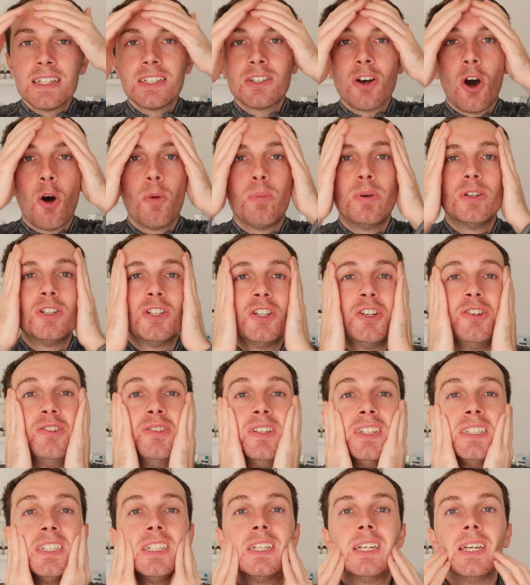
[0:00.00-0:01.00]
this
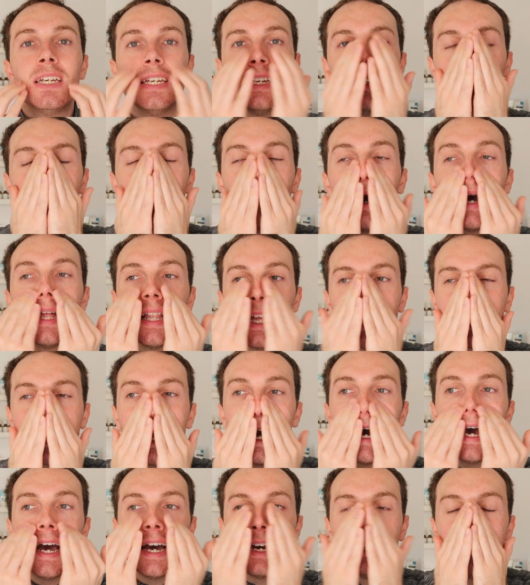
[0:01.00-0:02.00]
opportunity while I
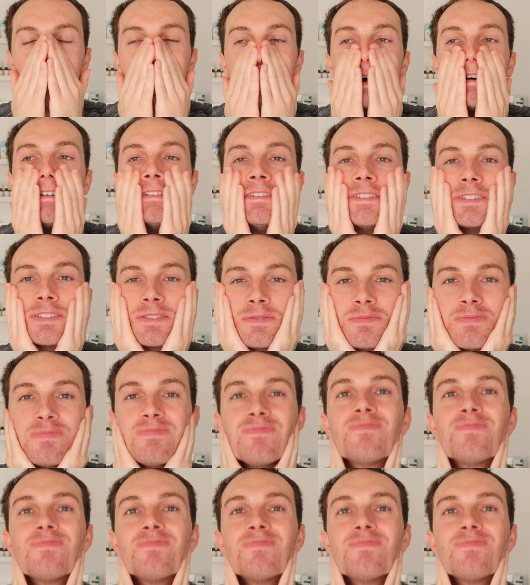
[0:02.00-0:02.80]
can and